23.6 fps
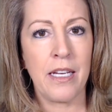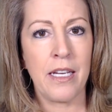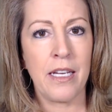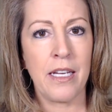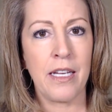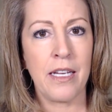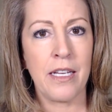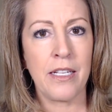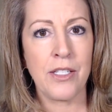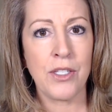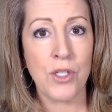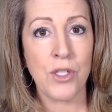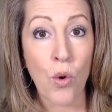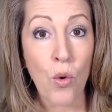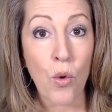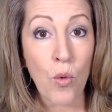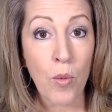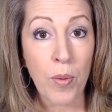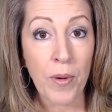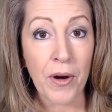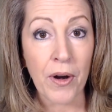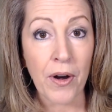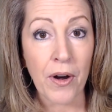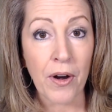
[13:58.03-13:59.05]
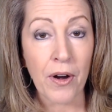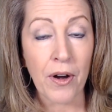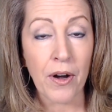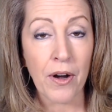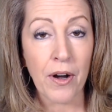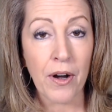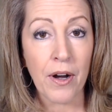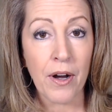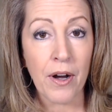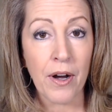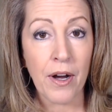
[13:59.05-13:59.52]
sober.
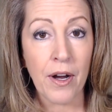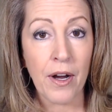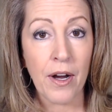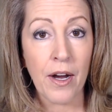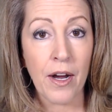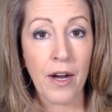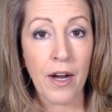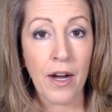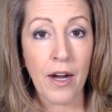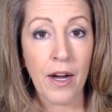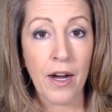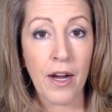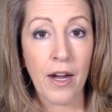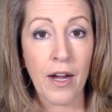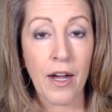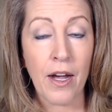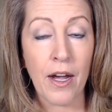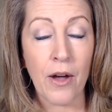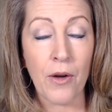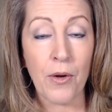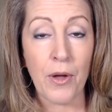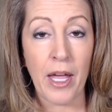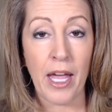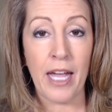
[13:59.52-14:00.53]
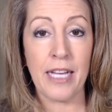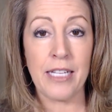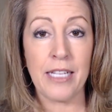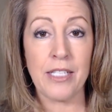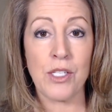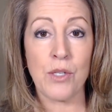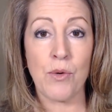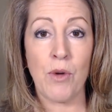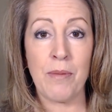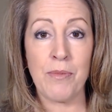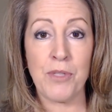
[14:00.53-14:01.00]
Okay,
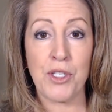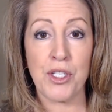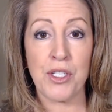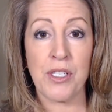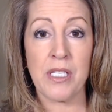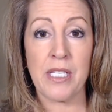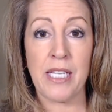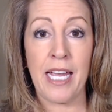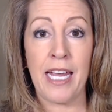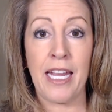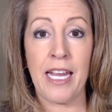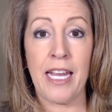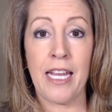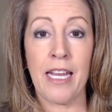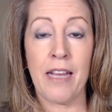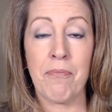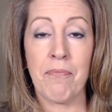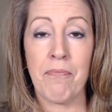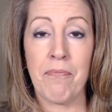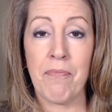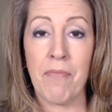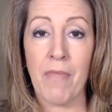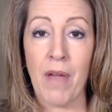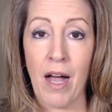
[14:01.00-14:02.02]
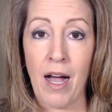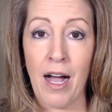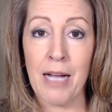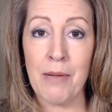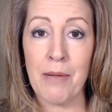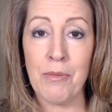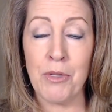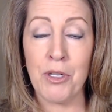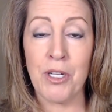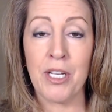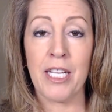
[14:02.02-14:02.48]
so I'm just saying, I'm looking